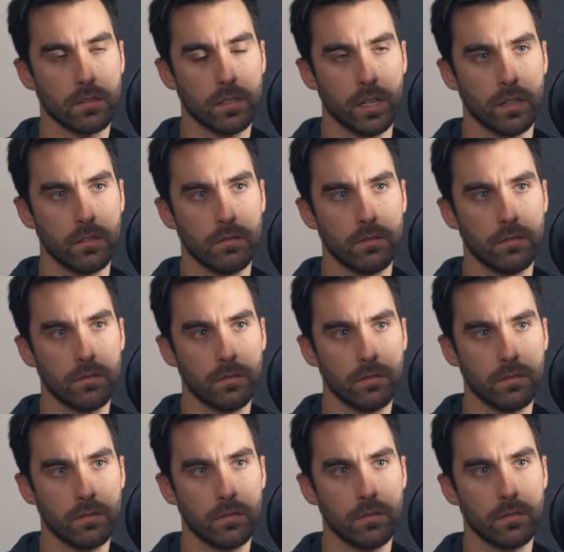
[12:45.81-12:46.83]
Yeah.
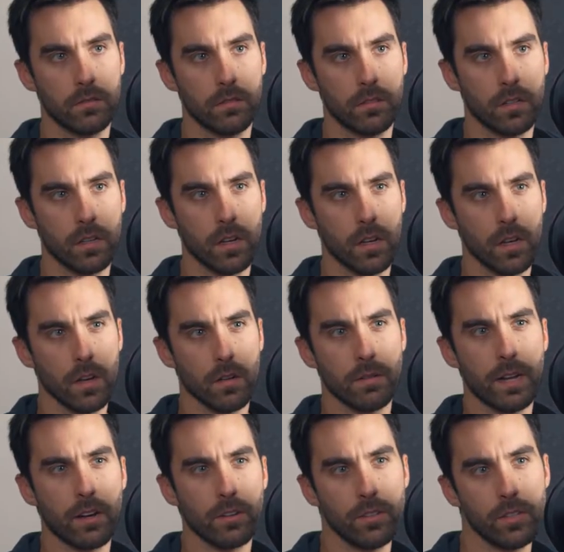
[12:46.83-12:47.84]

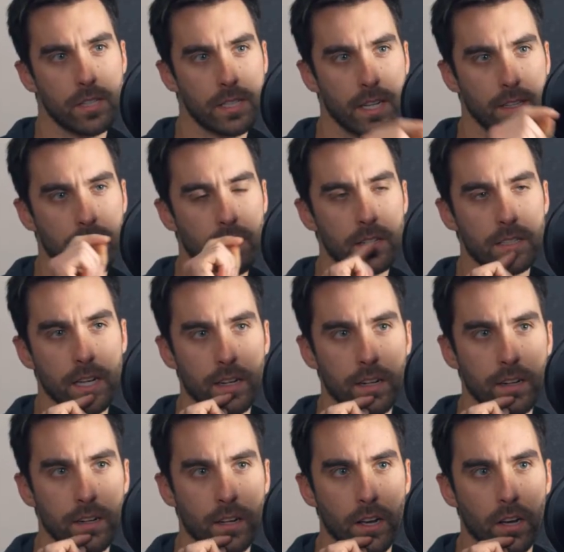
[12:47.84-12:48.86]
Now, you said there a
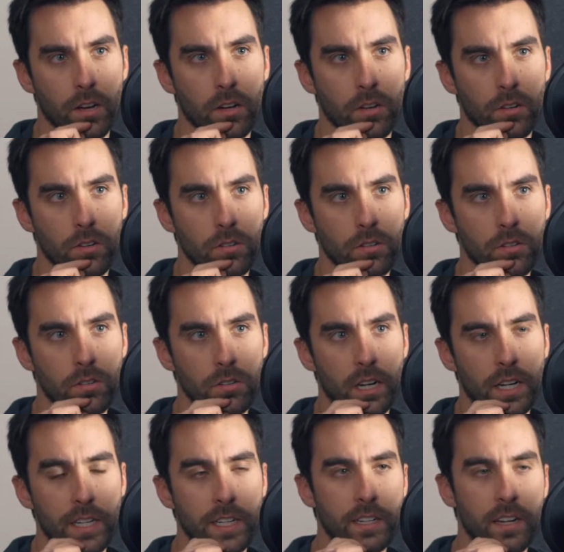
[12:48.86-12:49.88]
second ago,
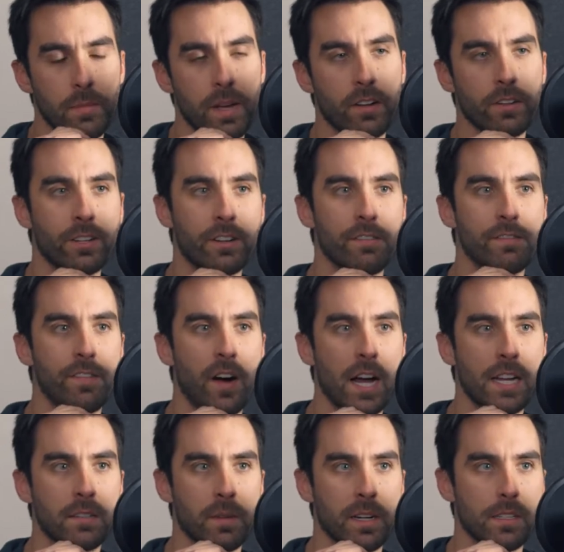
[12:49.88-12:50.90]
I didn't come out here to
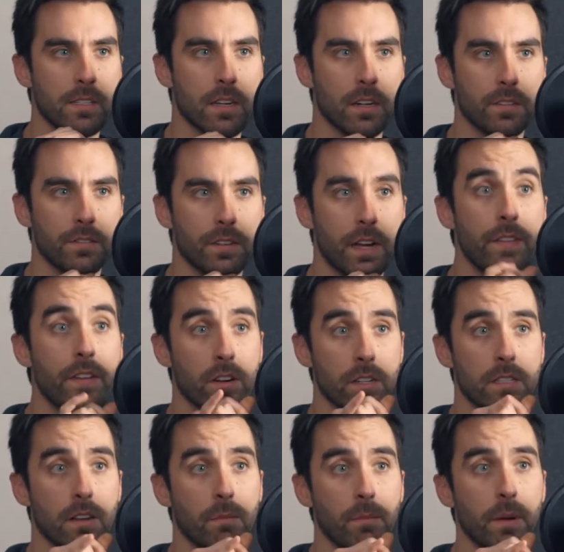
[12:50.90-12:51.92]
find myself. And there are
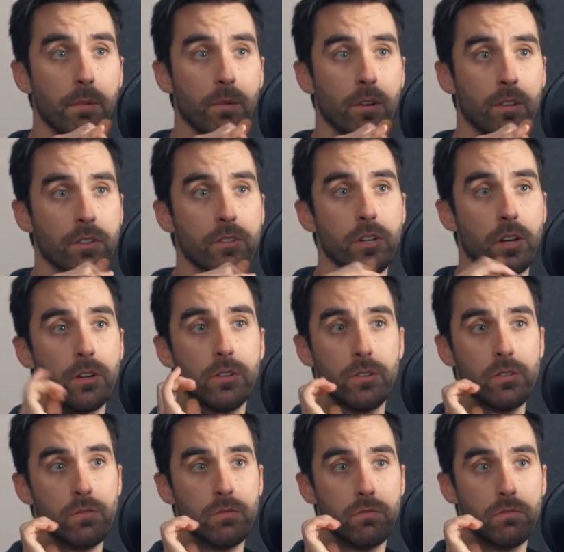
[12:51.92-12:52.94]
some people on the show
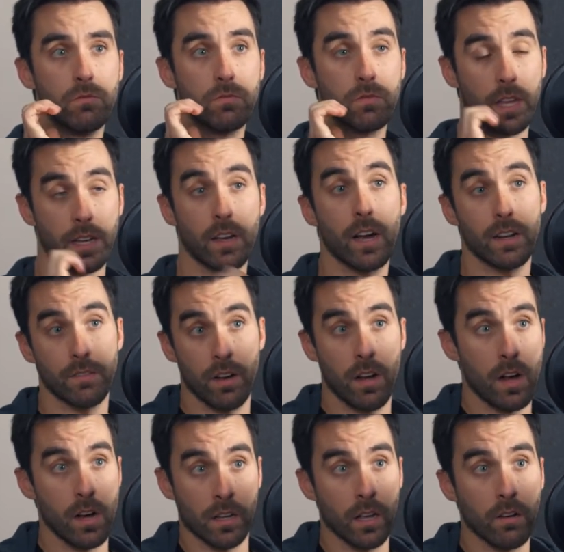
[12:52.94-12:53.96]
who they kind of
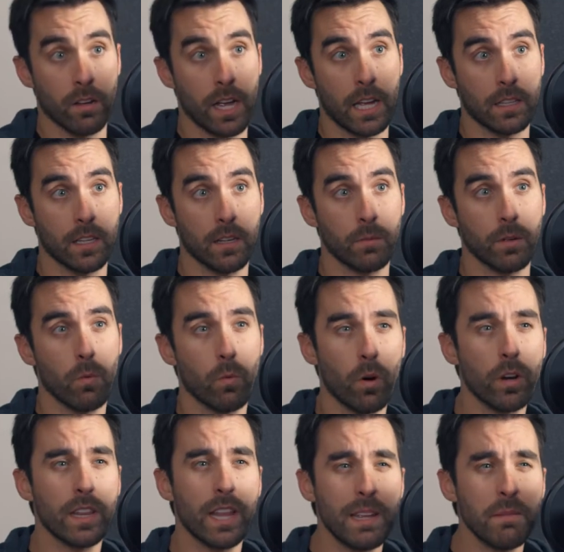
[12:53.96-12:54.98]
are going out there with, what
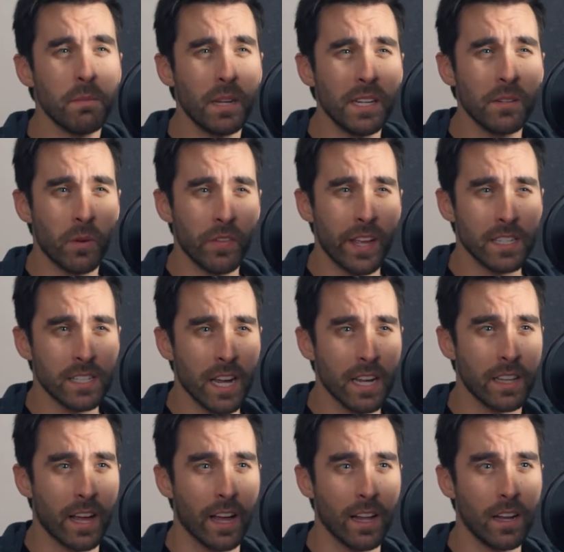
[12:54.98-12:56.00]
do they mean when they say
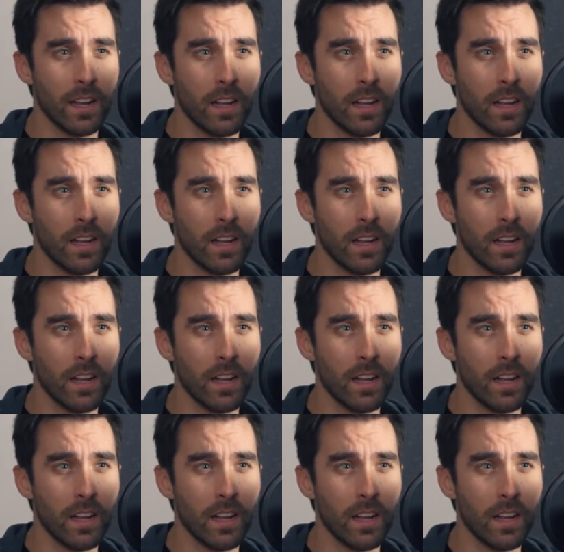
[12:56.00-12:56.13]
that?